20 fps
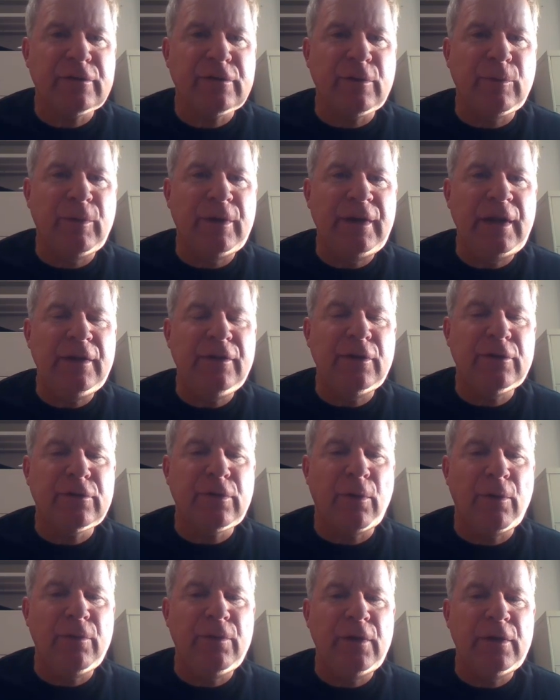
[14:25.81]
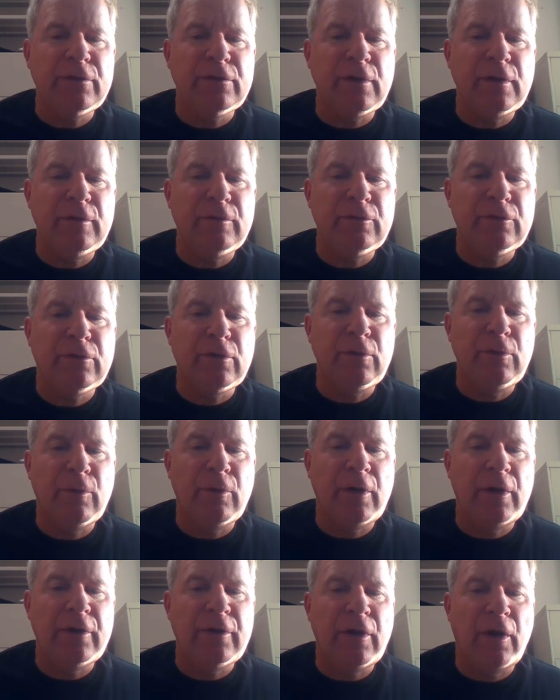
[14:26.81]
So we need to turn this
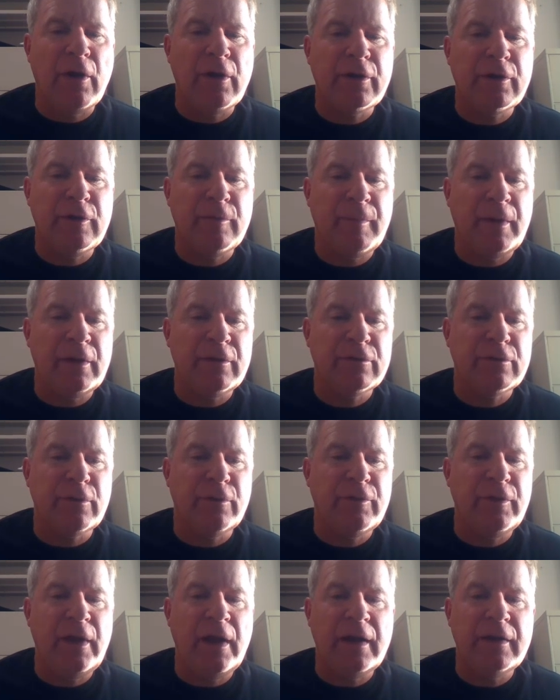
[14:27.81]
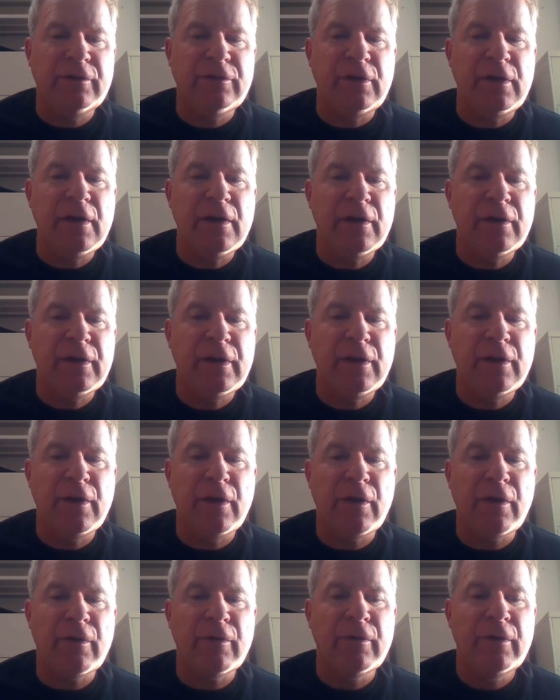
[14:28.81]
into an argument. So the idea
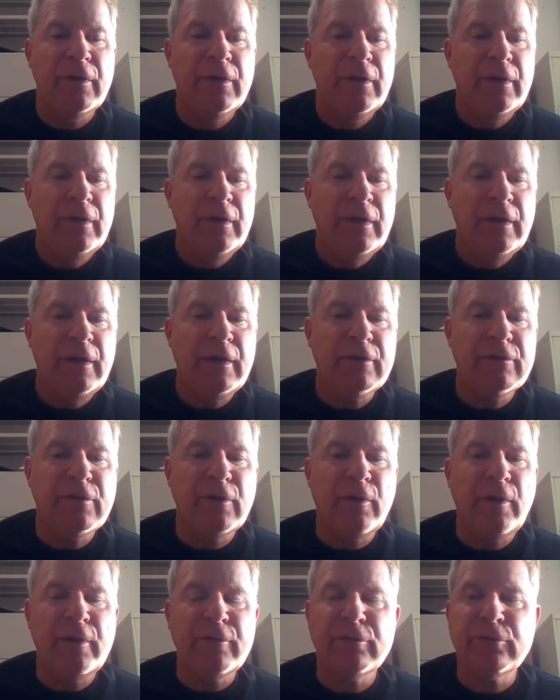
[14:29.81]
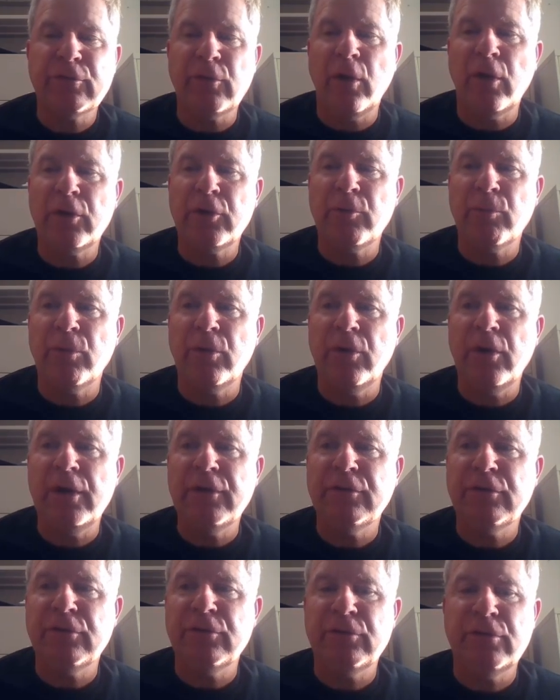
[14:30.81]
here is they'll have stronger
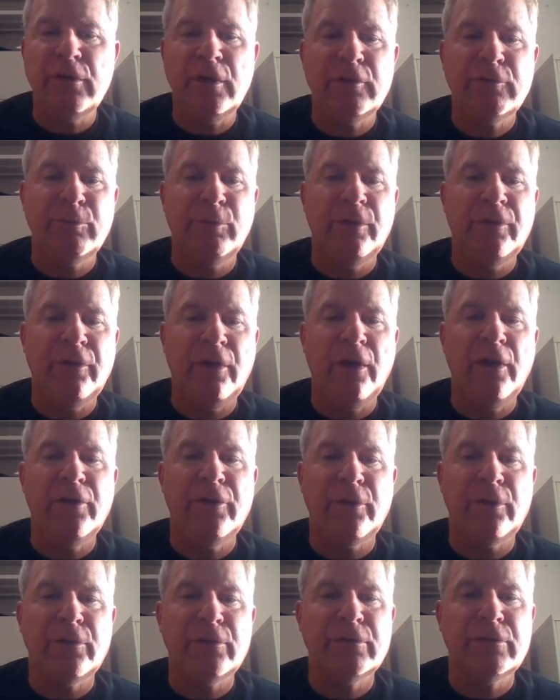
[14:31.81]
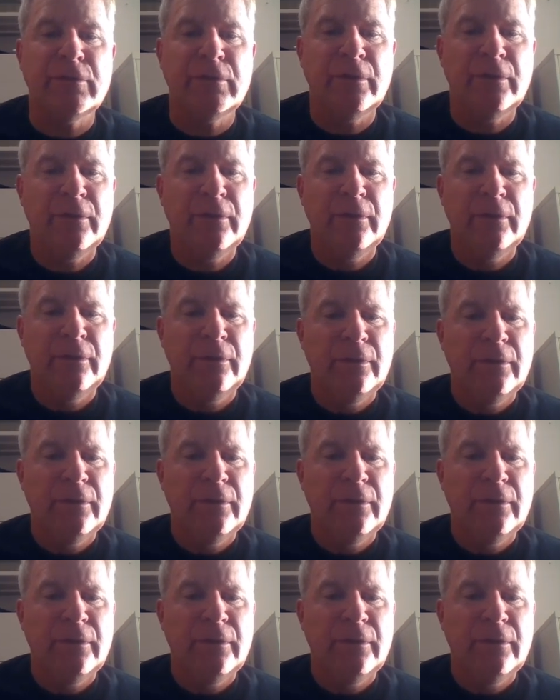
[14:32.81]
relationships with others.